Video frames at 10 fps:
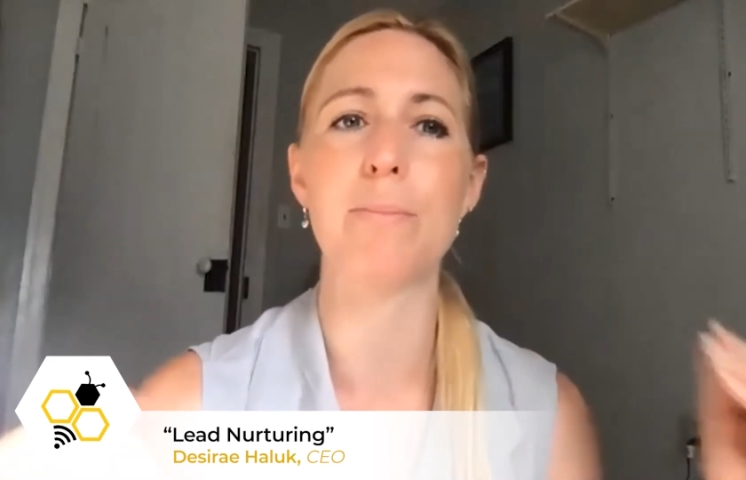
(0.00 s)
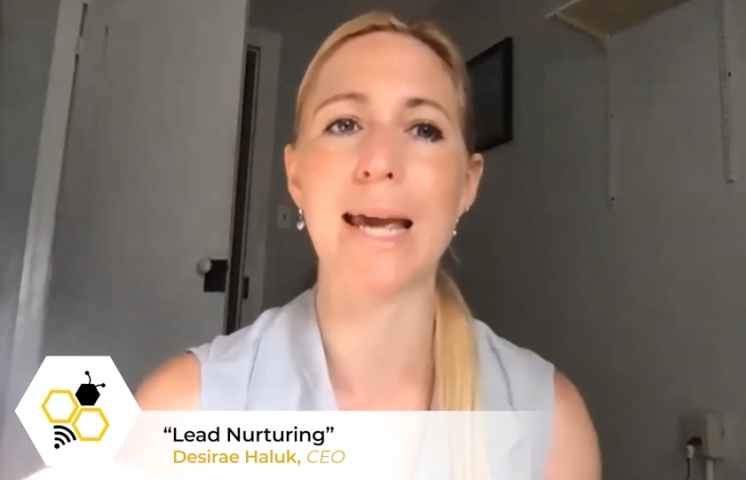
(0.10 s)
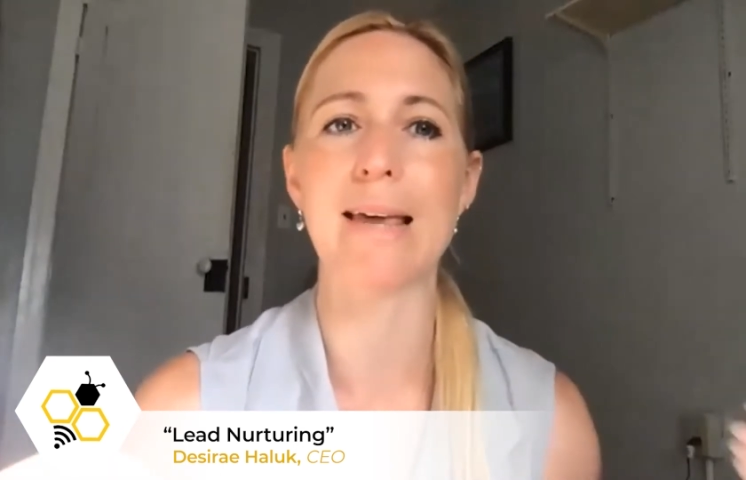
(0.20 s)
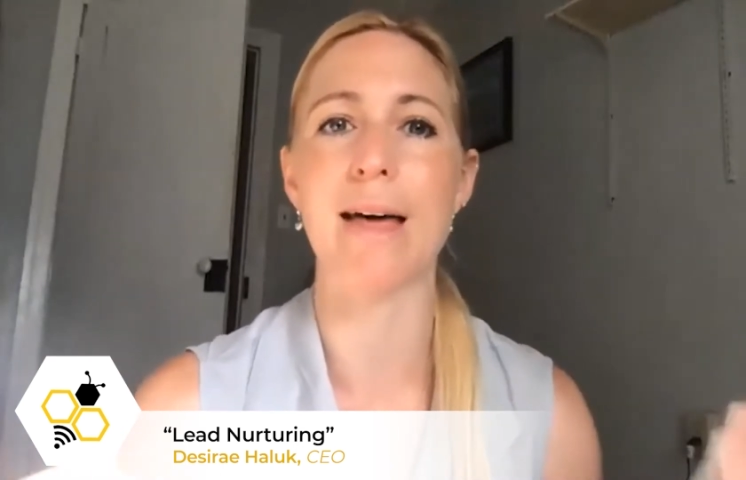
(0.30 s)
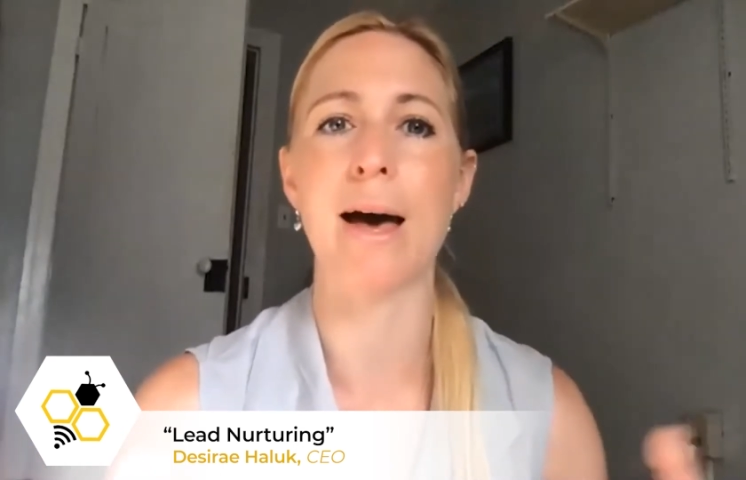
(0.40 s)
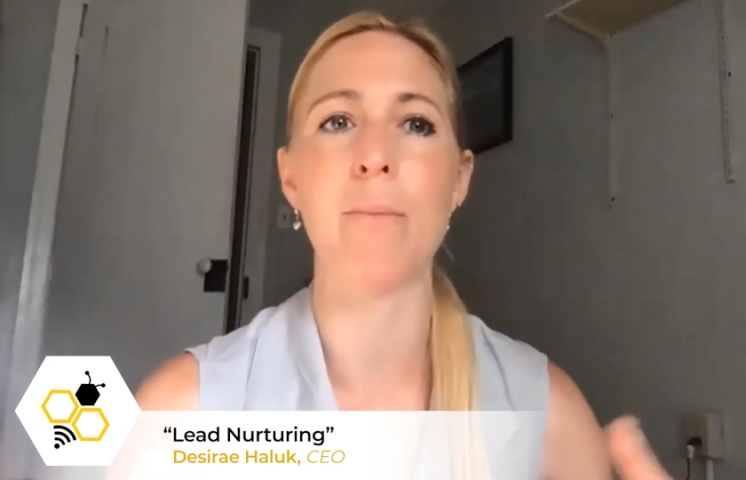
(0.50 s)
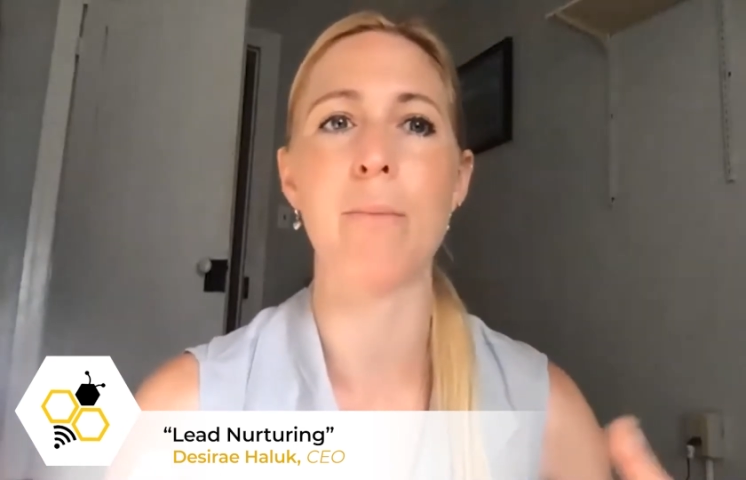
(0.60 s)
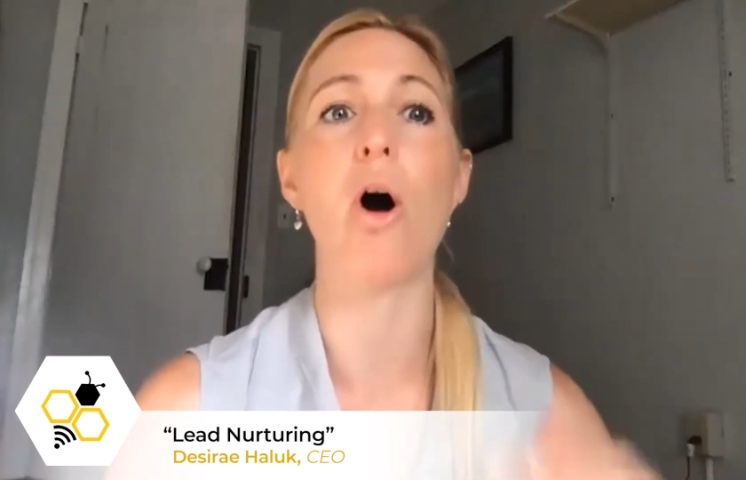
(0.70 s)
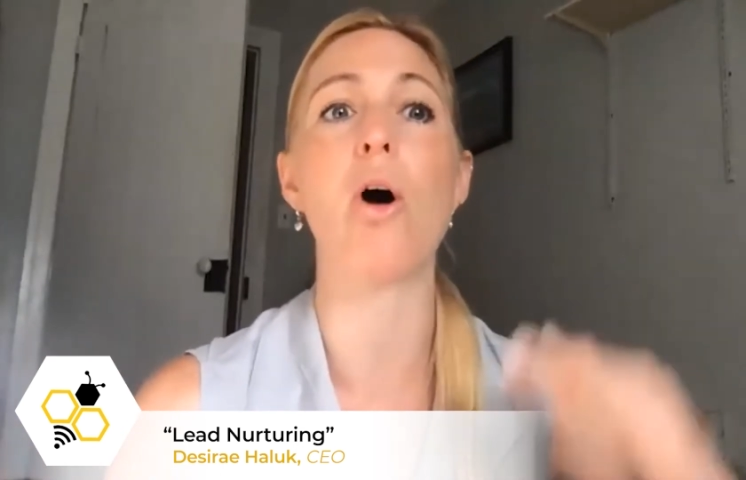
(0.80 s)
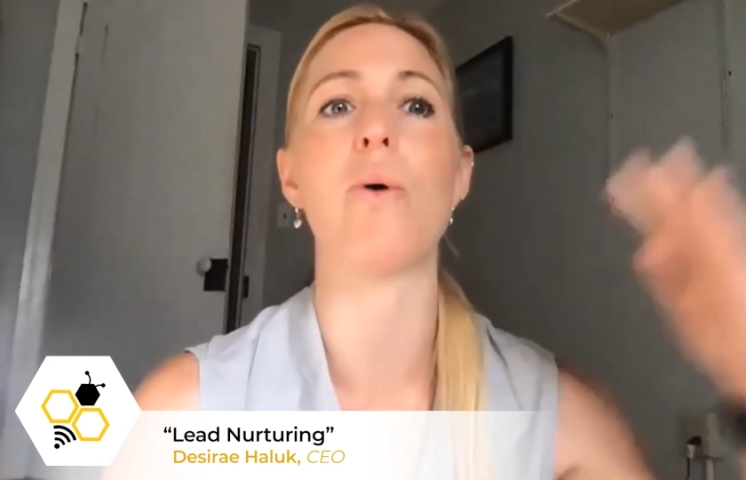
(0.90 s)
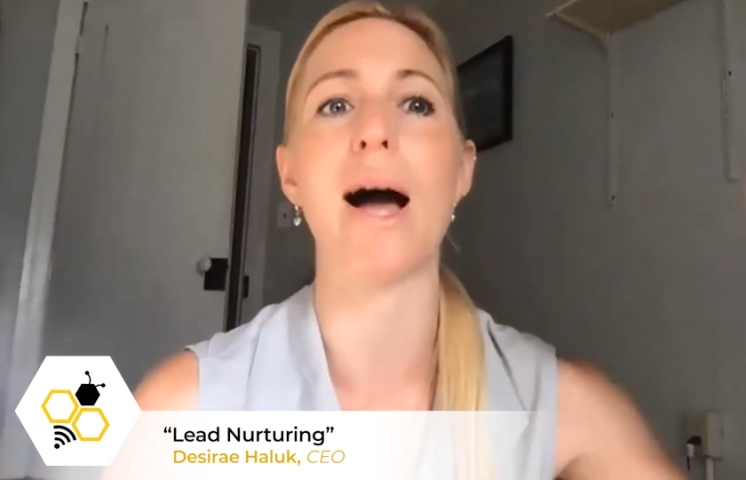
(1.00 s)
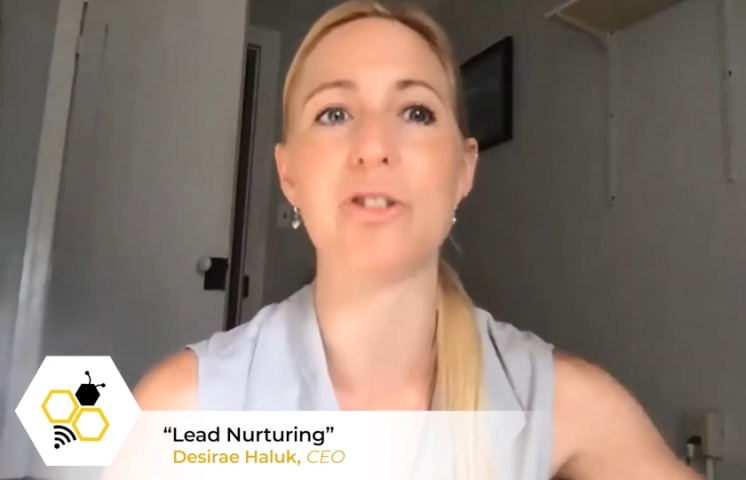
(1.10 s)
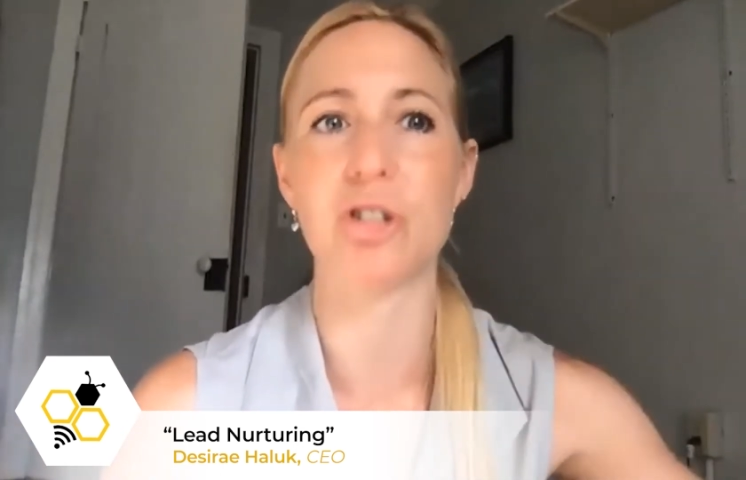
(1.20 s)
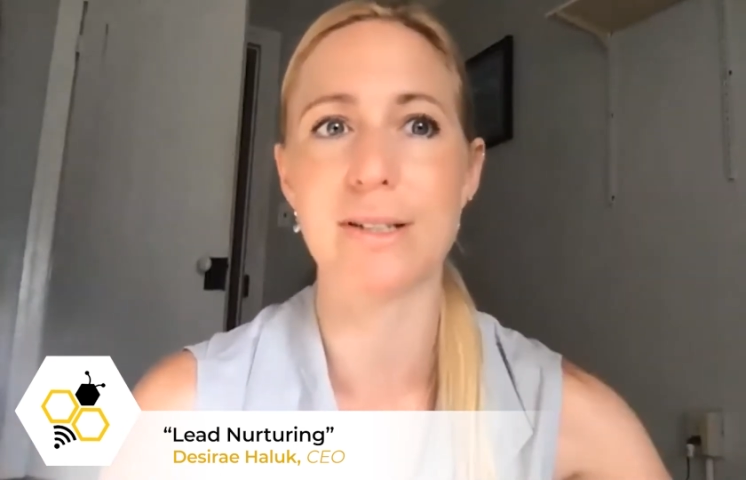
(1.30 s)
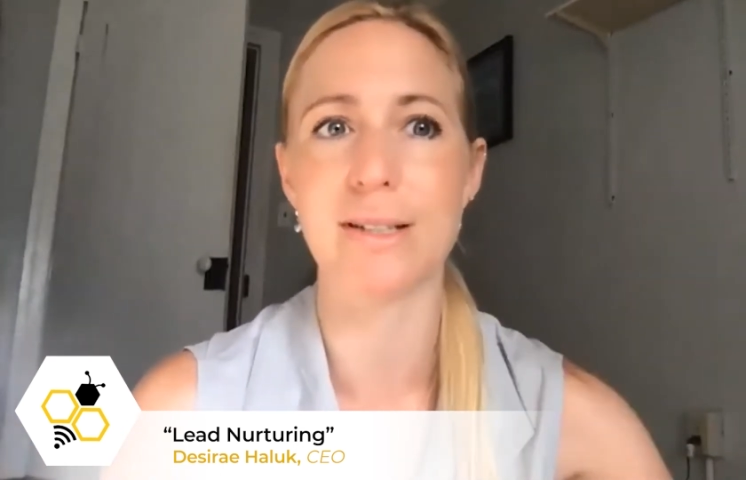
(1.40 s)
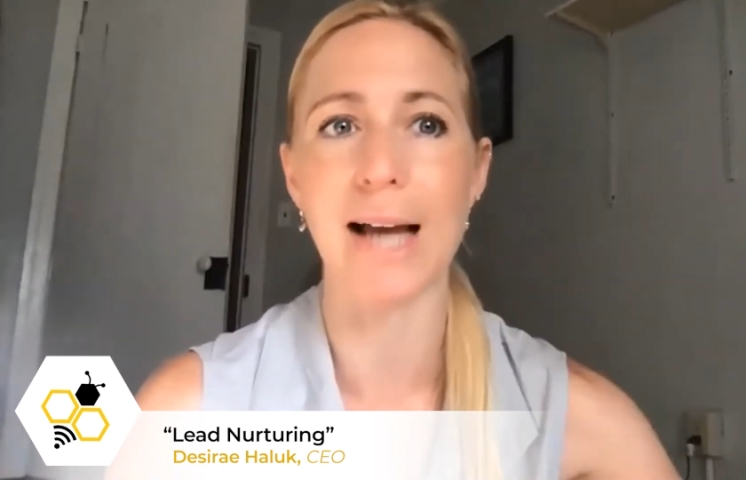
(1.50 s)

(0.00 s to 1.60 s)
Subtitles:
make them, oh, I should